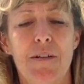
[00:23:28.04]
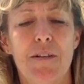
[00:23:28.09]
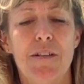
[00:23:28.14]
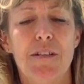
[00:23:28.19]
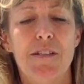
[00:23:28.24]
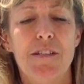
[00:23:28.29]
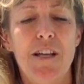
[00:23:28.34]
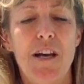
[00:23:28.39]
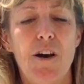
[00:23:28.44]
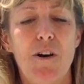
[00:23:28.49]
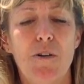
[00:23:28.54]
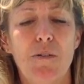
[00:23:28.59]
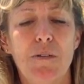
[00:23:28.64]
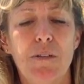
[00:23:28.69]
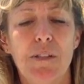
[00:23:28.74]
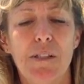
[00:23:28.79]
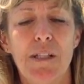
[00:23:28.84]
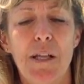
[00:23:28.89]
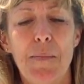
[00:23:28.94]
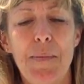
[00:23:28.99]
So
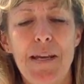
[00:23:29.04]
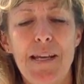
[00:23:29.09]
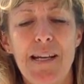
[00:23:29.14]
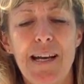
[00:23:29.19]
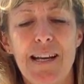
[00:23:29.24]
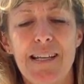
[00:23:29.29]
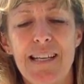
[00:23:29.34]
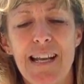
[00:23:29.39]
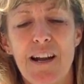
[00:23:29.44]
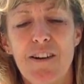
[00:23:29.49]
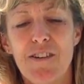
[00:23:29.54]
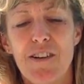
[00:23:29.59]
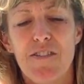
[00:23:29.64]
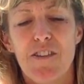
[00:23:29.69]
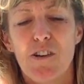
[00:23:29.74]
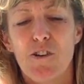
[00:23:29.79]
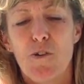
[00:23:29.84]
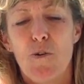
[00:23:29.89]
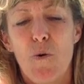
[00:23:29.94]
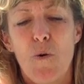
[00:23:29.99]
let me cut down to
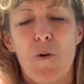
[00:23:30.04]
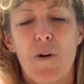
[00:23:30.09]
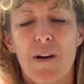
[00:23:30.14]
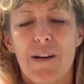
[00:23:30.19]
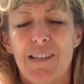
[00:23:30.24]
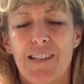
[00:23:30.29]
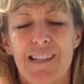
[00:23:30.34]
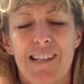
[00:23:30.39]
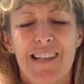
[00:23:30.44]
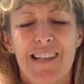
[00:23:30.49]
the core.